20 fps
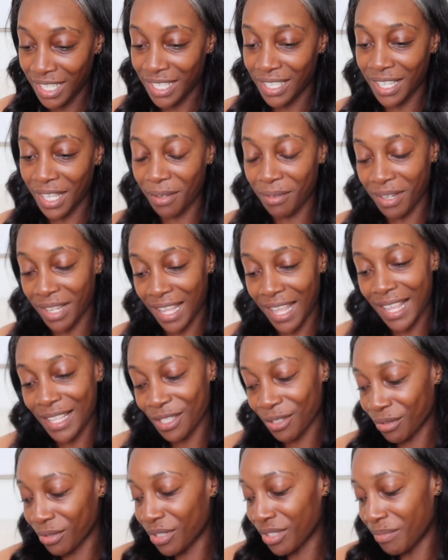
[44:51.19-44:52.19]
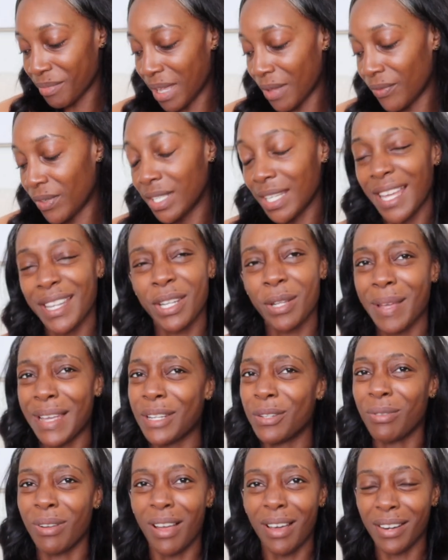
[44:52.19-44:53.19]
Like when I scrub my feet, y'all know I
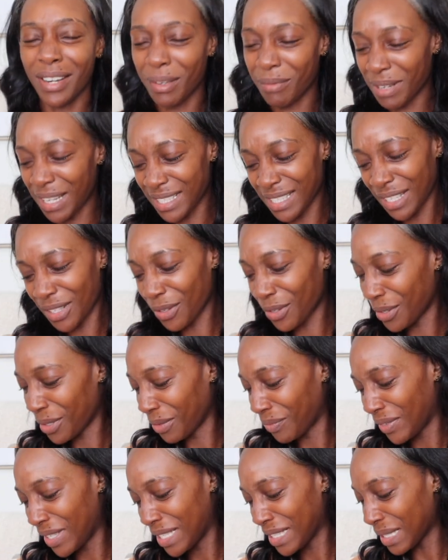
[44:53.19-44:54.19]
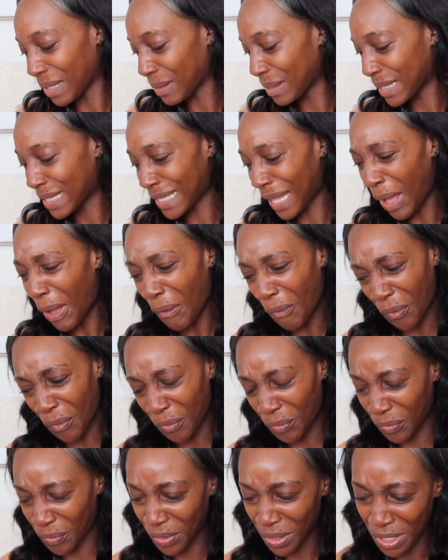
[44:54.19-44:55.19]
do all that. When I say your girl feet so
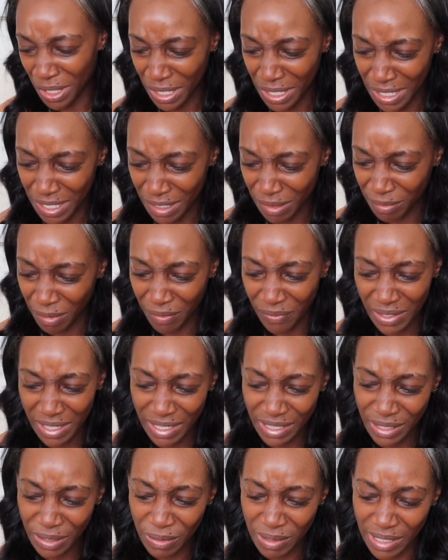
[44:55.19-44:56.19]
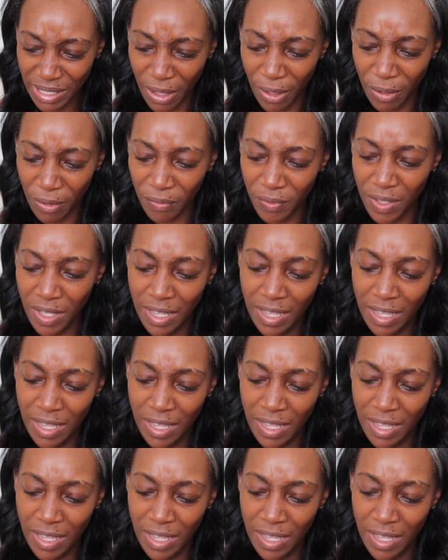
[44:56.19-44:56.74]
soft, my feet is so soft.